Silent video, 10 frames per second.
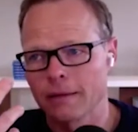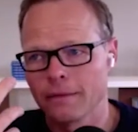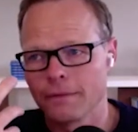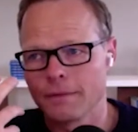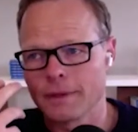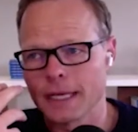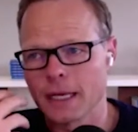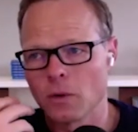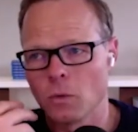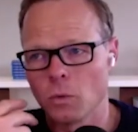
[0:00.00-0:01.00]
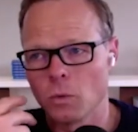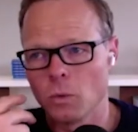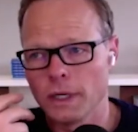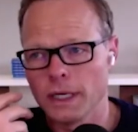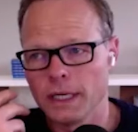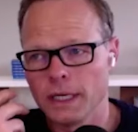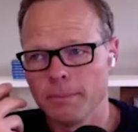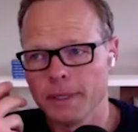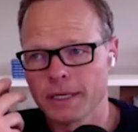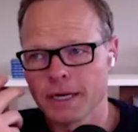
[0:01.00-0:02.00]
that we
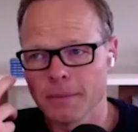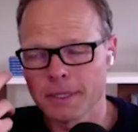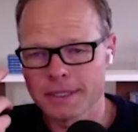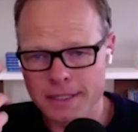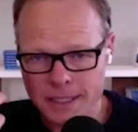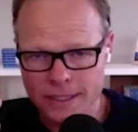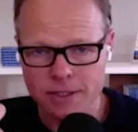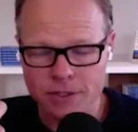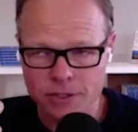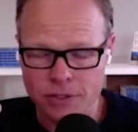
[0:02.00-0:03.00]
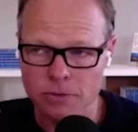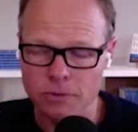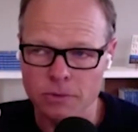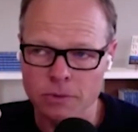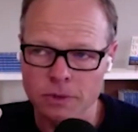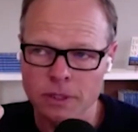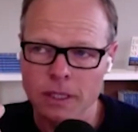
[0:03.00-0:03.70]
become addicted to